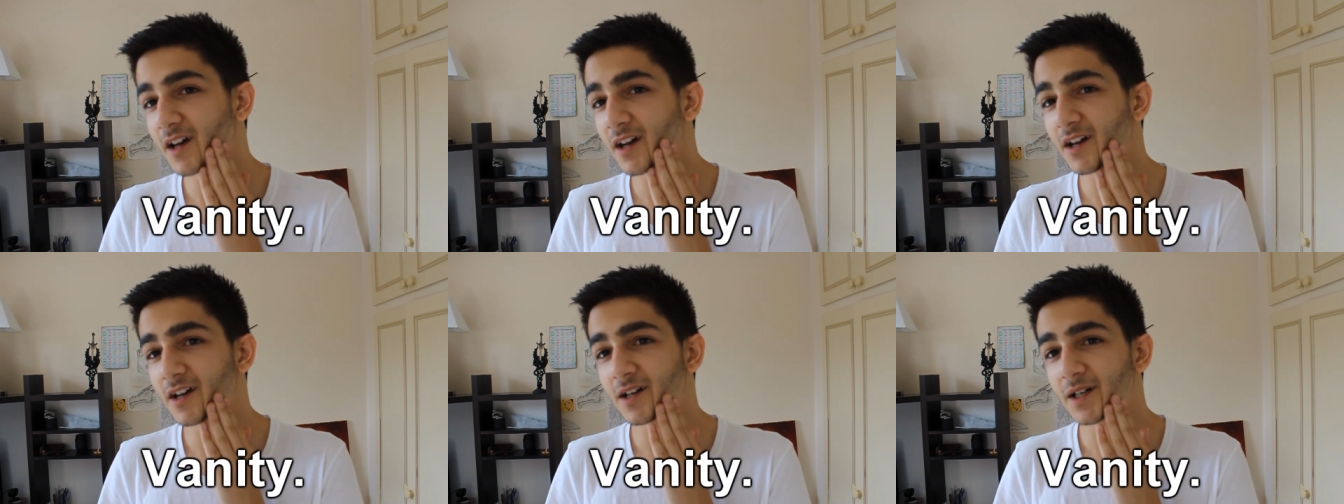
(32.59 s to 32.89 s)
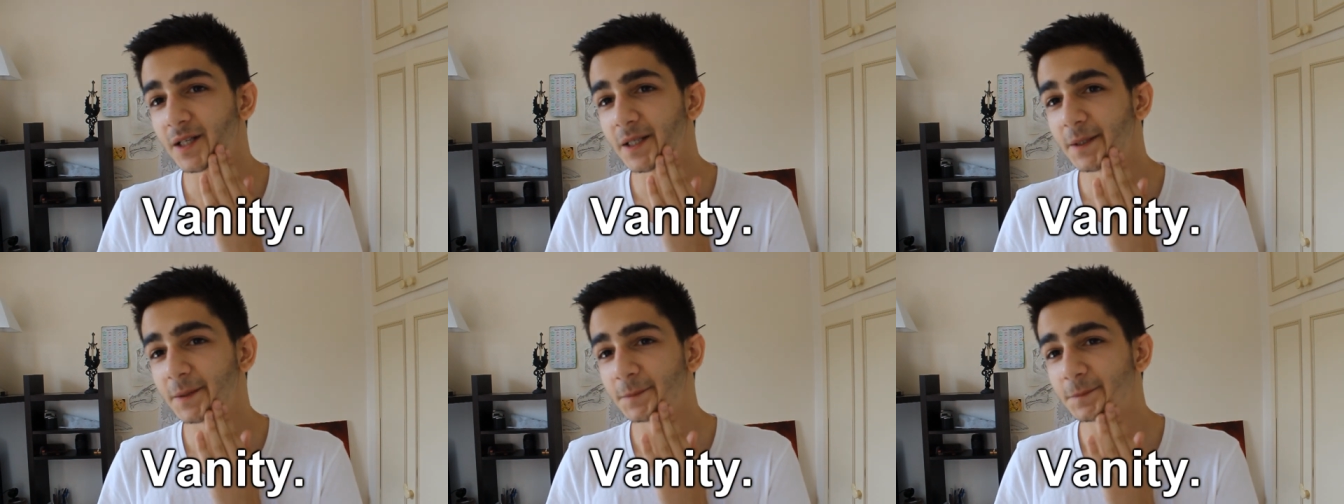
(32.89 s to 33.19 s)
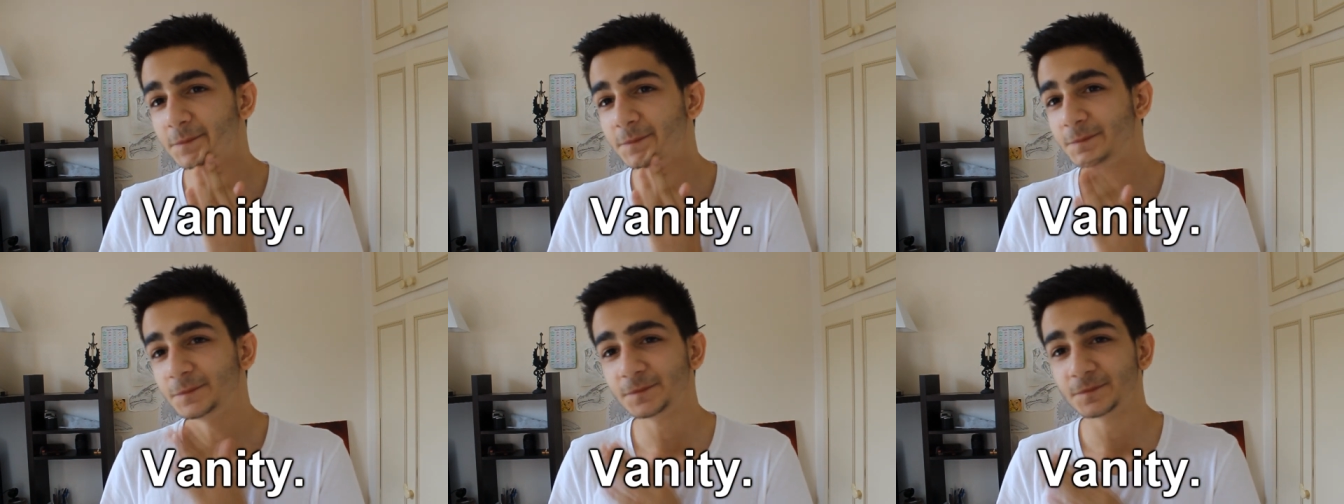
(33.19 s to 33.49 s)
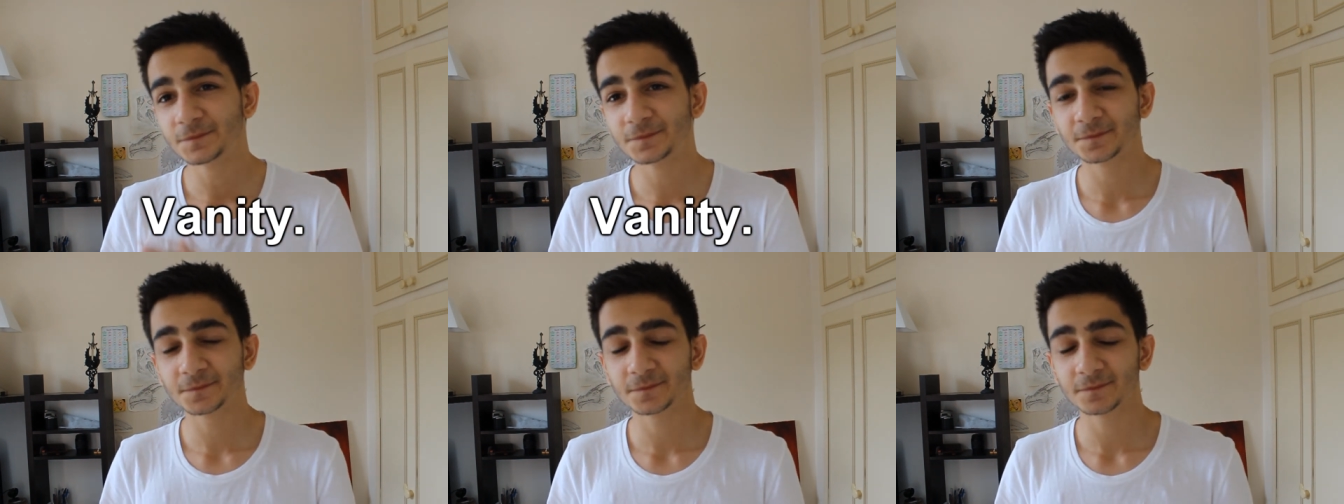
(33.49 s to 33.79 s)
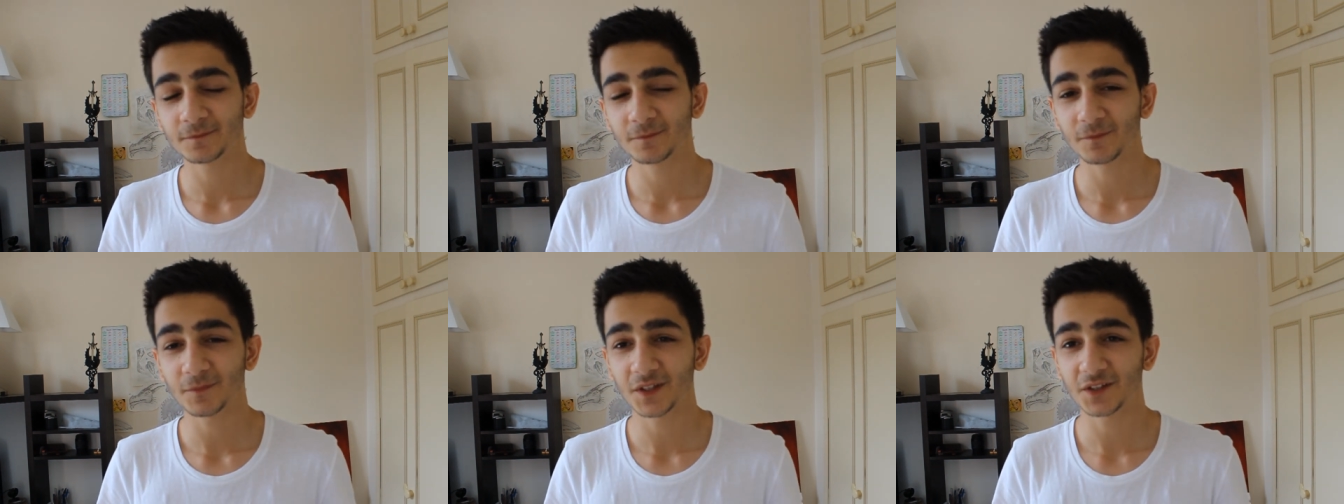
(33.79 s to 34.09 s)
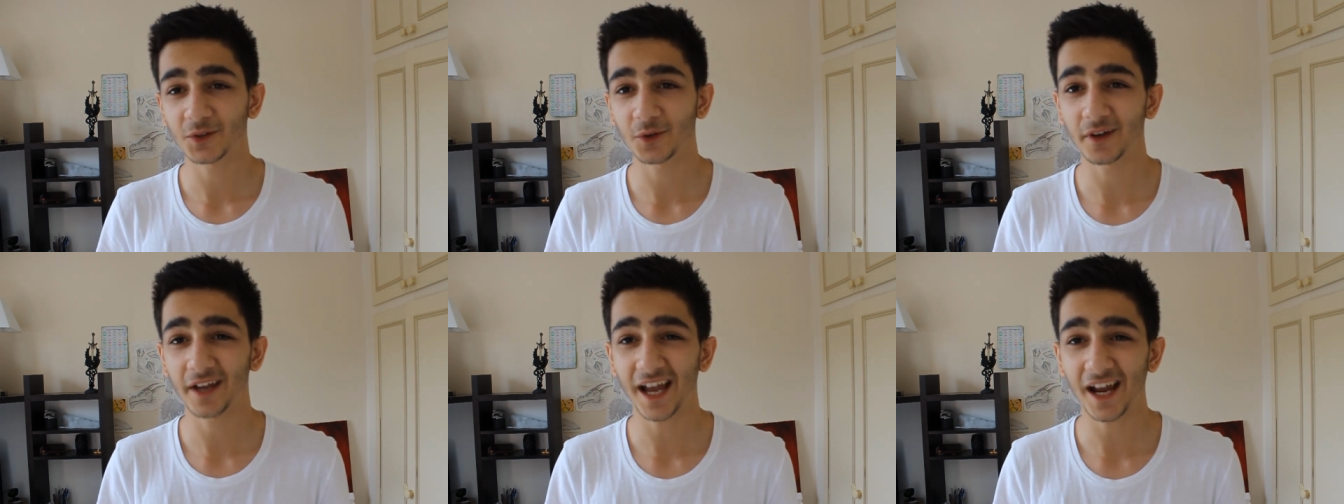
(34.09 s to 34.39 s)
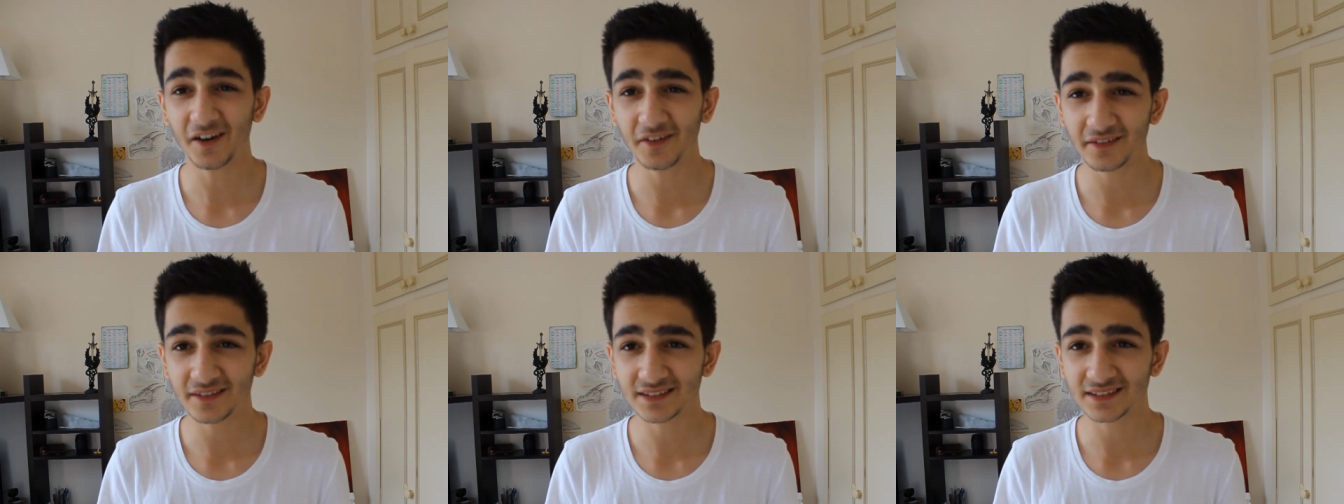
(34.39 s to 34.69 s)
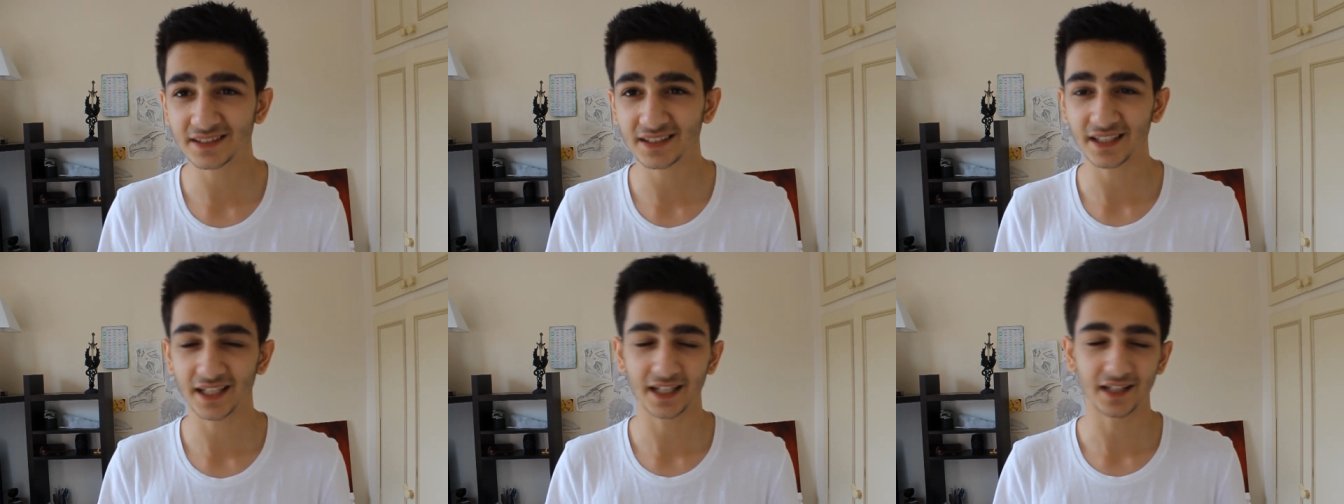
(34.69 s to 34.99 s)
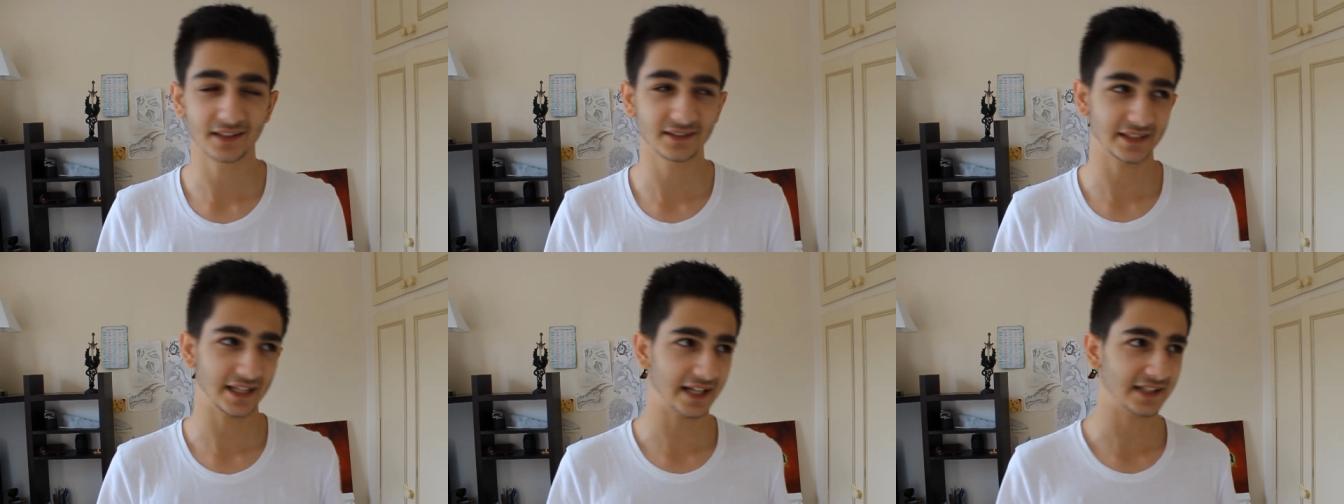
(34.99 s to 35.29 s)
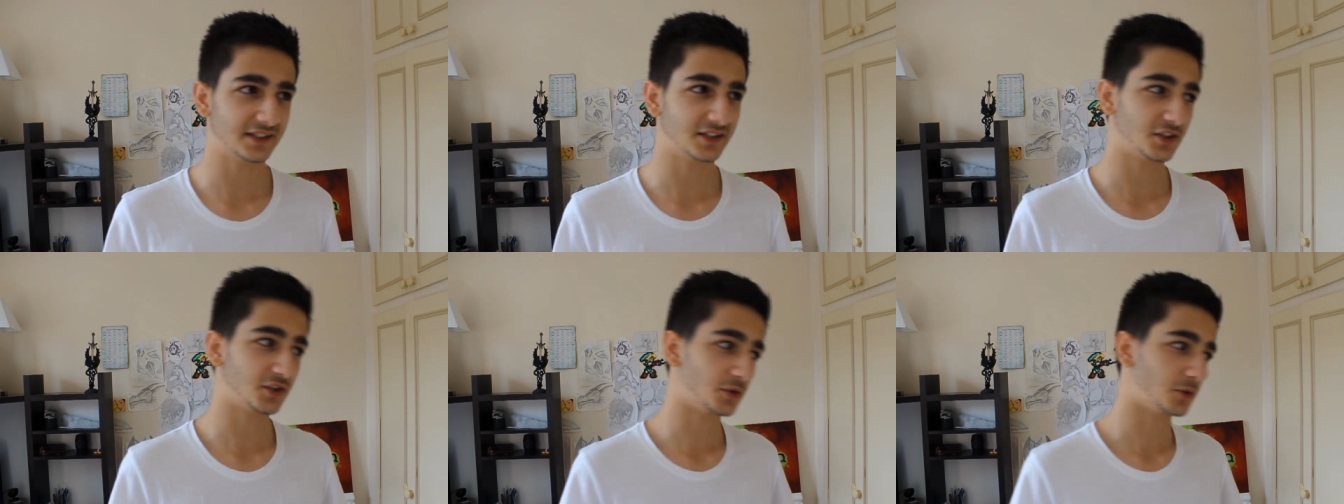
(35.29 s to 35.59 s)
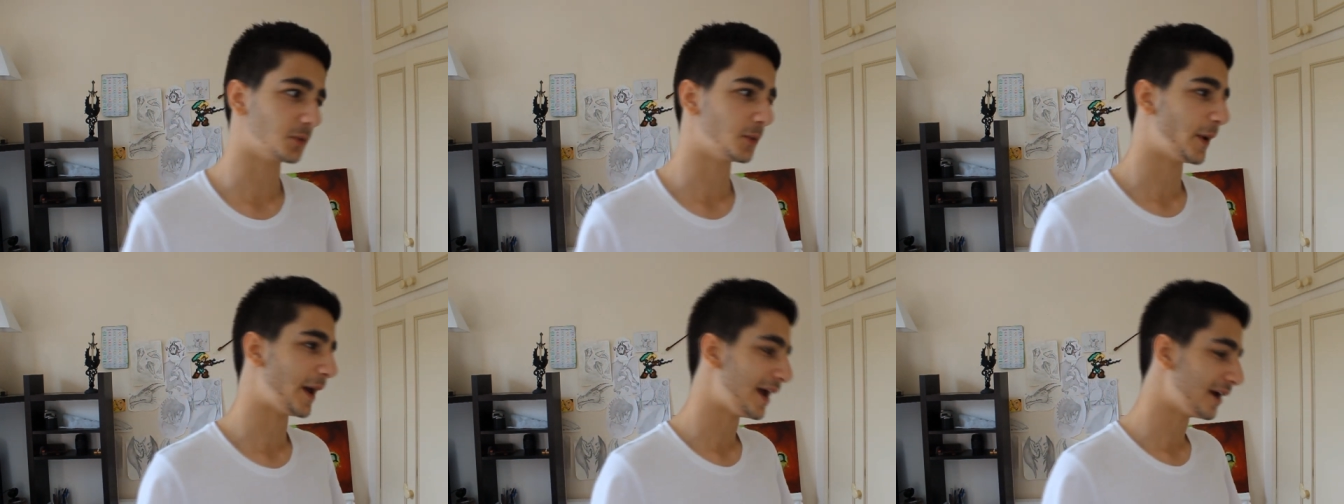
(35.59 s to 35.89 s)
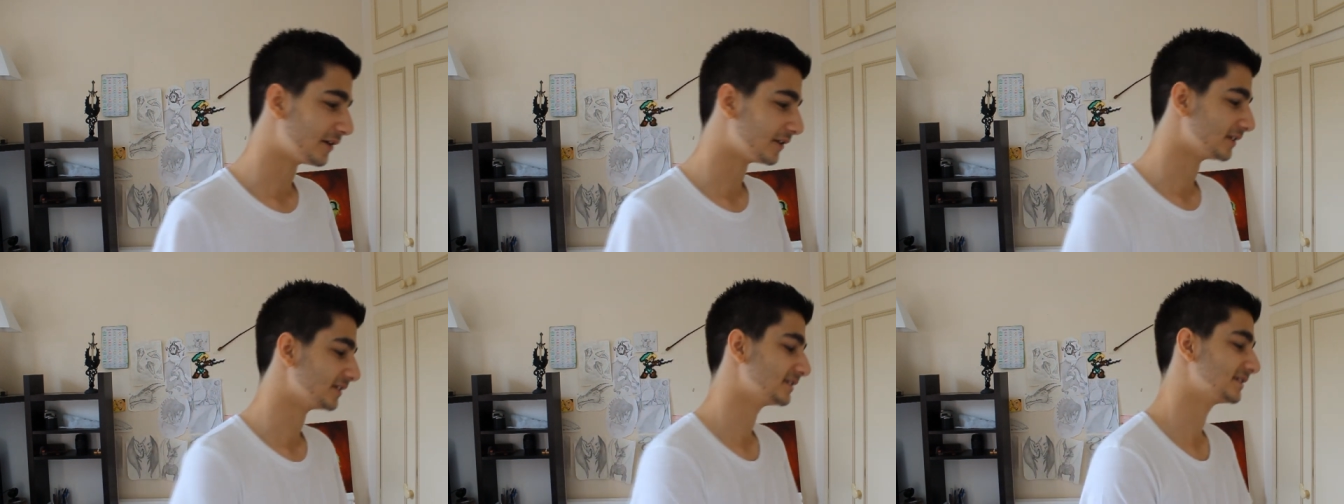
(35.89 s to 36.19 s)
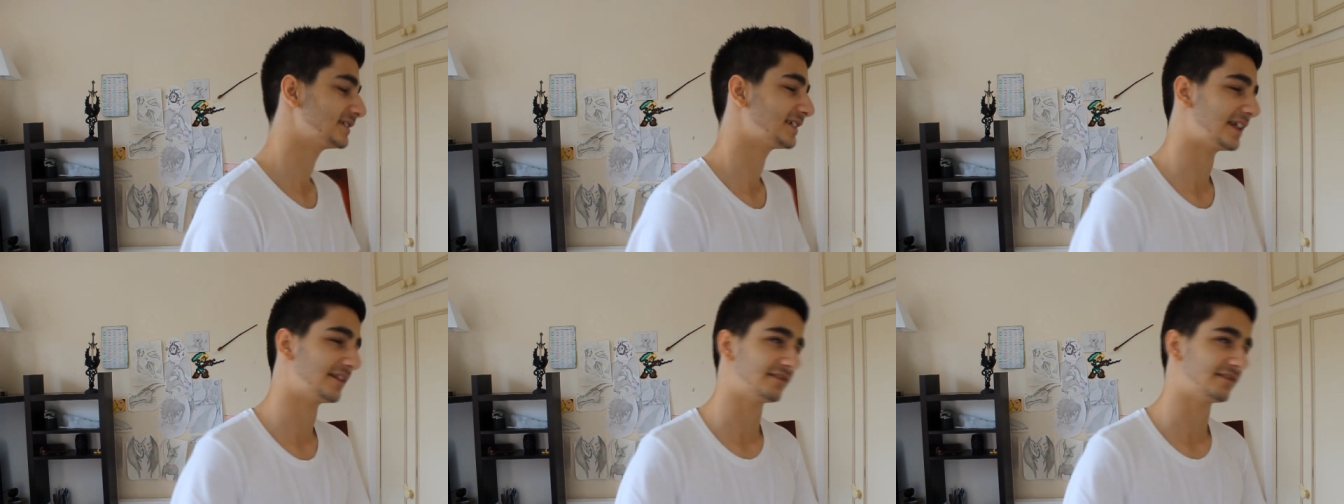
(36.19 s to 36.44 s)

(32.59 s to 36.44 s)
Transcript: um, doing errands today because I had to do errands